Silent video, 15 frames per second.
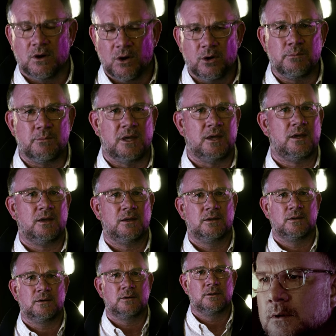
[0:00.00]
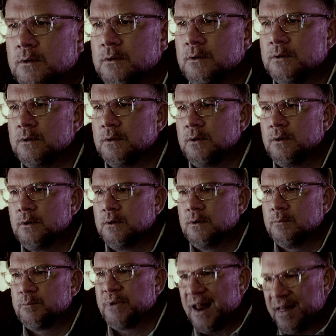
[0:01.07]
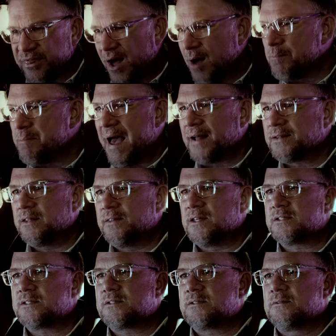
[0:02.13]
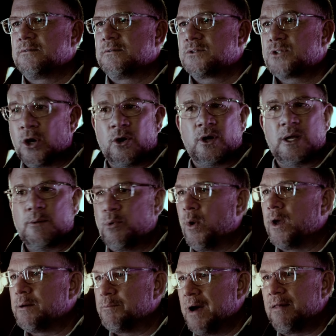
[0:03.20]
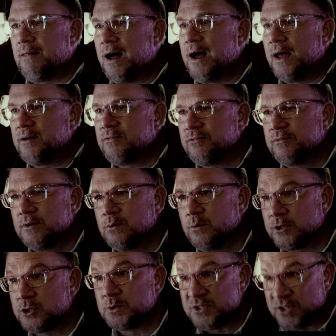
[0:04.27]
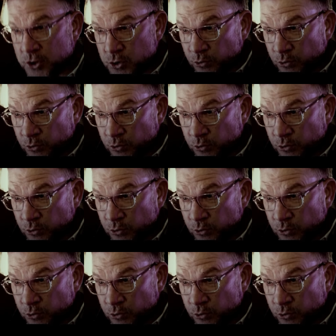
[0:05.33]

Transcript: hurt me. But I thought back to this turning point in my life, which was this